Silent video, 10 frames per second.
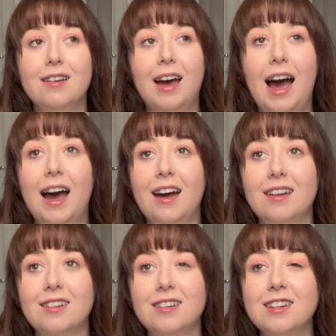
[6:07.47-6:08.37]

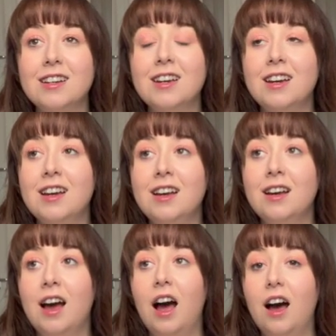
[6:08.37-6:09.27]
And
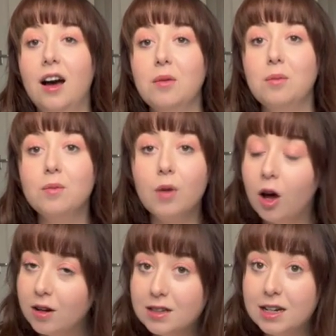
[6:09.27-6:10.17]

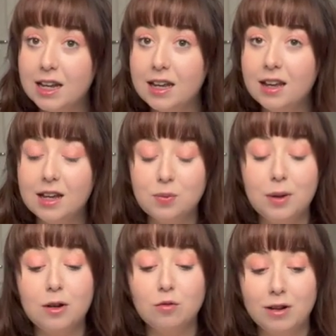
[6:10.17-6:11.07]
honestly, it's
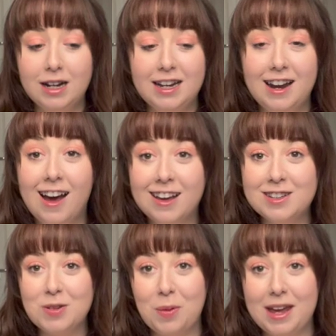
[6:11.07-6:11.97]
been a really
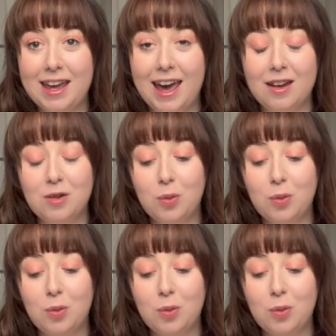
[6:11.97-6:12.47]
nice weekend.